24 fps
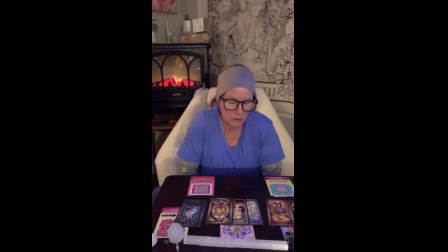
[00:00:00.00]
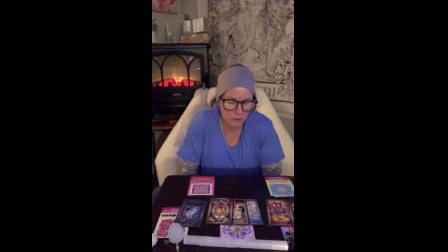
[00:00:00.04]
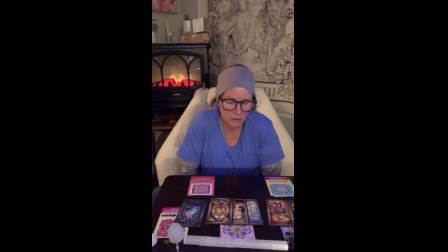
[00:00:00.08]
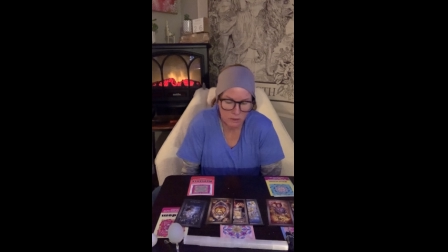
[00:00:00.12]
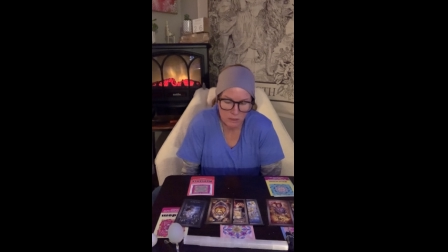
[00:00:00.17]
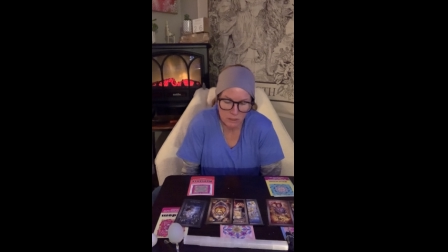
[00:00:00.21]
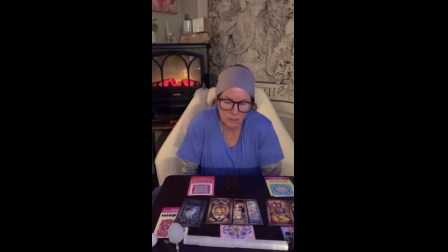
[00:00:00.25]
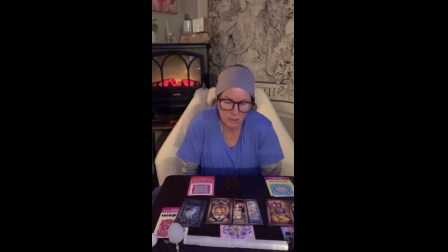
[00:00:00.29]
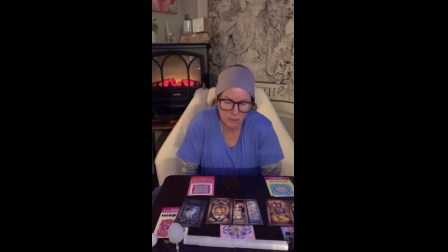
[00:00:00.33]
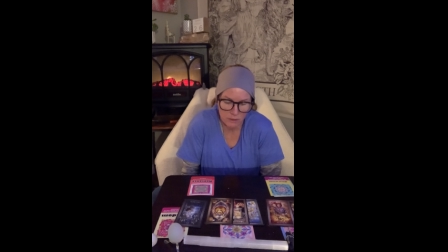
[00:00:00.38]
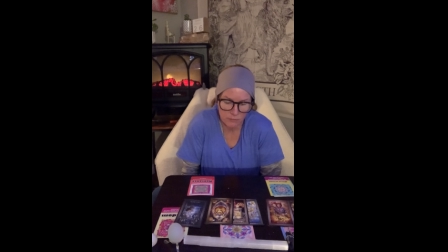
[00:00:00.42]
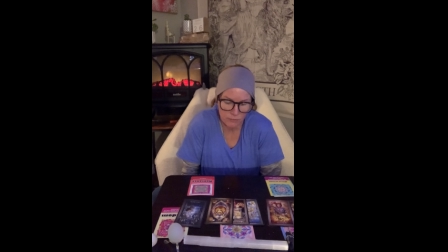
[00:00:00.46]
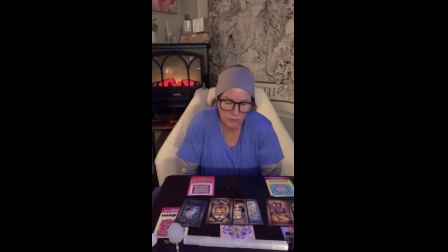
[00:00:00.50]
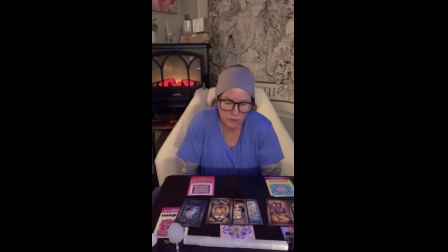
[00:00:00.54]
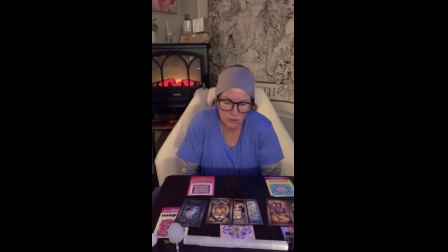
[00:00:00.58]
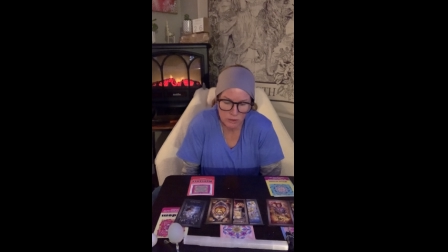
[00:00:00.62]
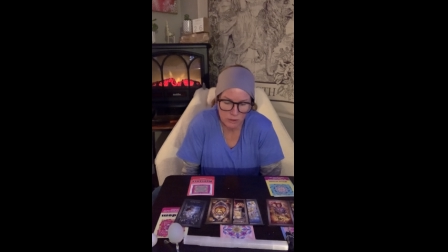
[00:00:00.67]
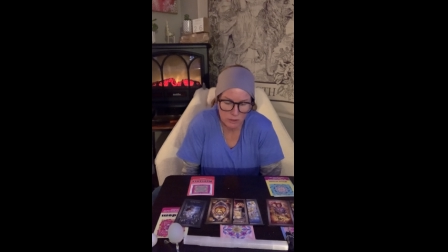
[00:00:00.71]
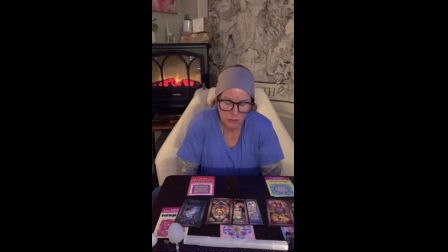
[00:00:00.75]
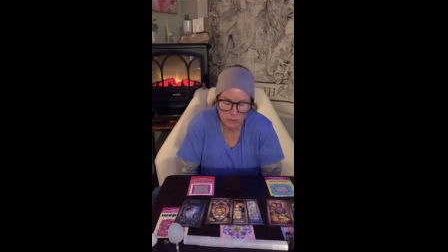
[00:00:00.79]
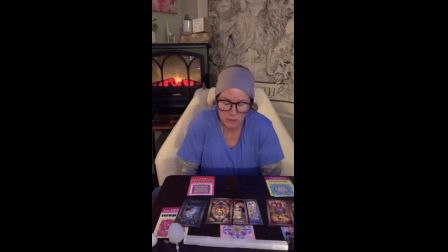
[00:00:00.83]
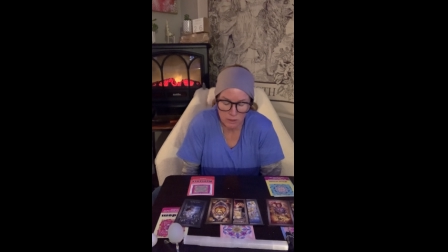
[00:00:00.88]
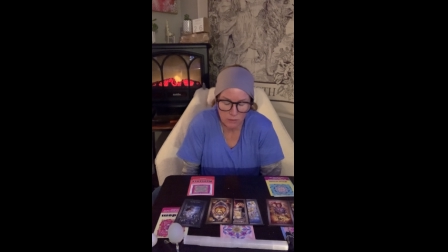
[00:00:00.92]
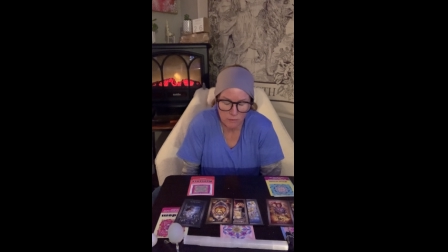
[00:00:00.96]
you're deceiving
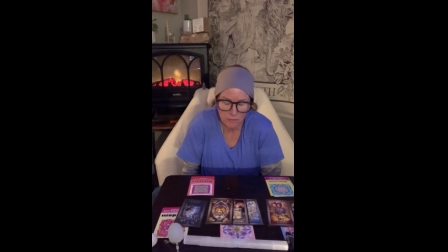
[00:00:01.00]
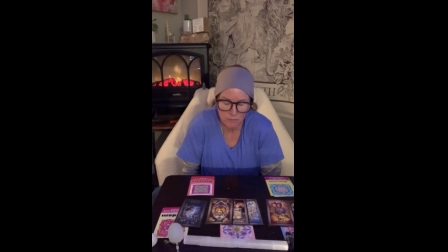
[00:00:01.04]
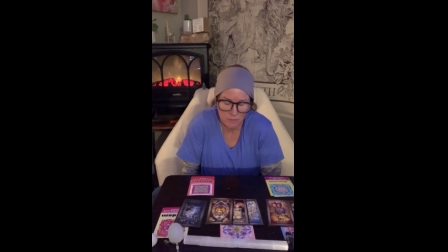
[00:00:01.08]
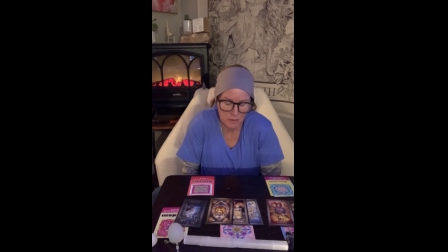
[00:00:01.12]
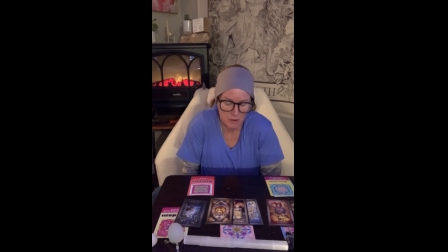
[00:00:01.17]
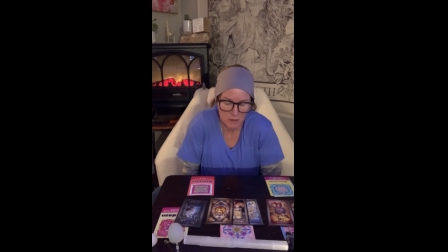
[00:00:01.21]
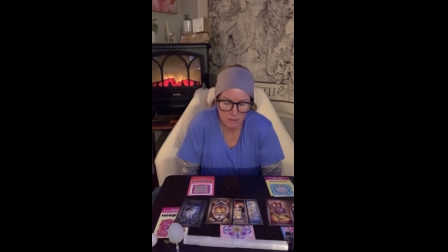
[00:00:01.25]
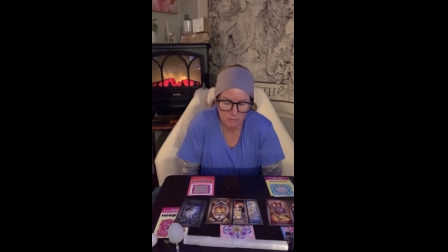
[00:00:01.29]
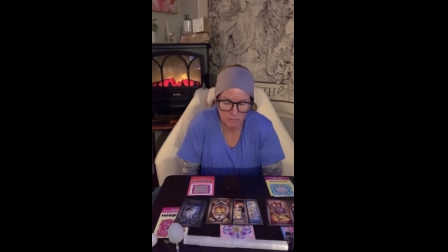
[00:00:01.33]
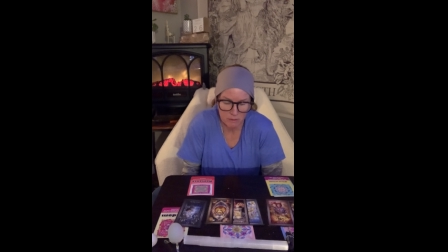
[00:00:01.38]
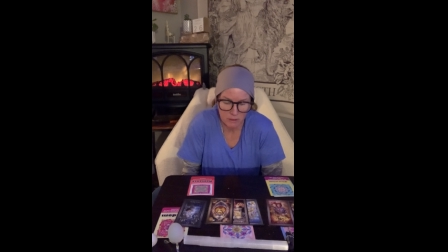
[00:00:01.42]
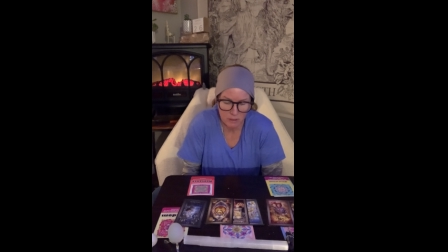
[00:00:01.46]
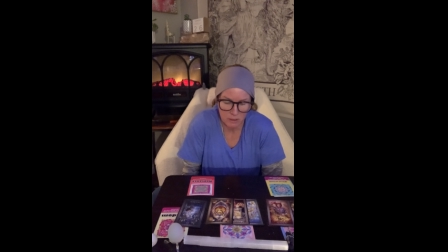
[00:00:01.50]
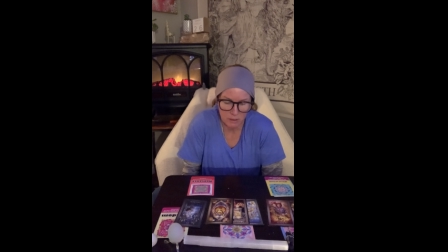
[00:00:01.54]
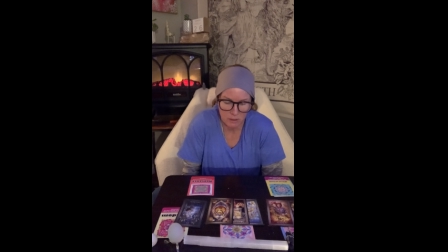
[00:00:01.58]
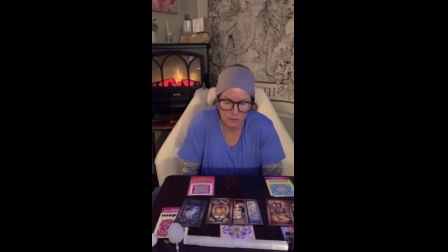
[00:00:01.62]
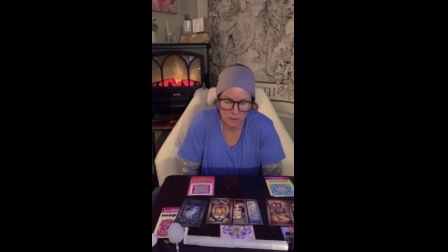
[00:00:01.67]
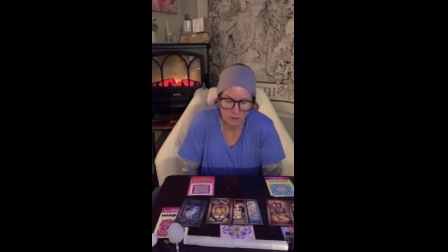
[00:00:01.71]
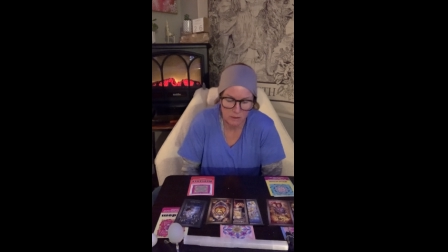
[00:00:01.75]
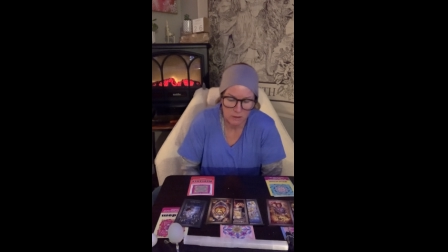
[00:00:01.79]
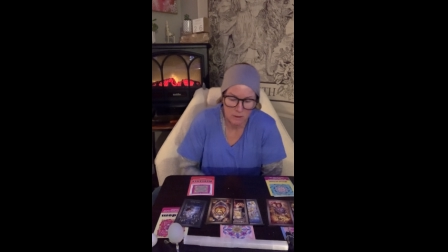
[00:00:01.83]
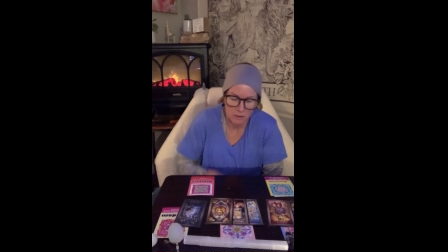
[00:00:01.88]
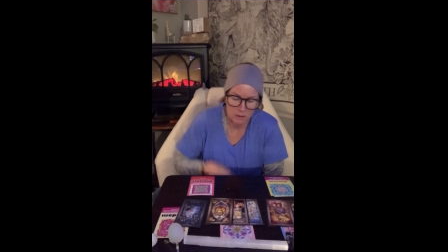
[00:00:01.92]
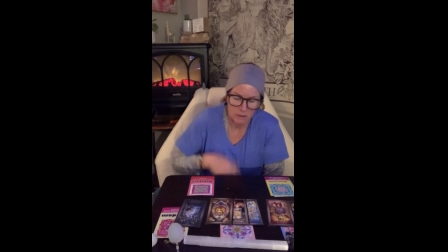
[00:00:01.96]
yourself probably
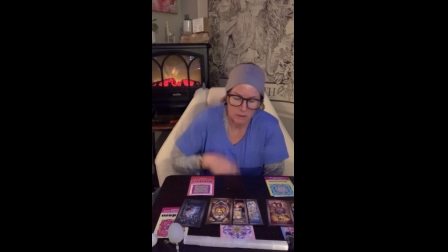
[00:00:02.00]
here.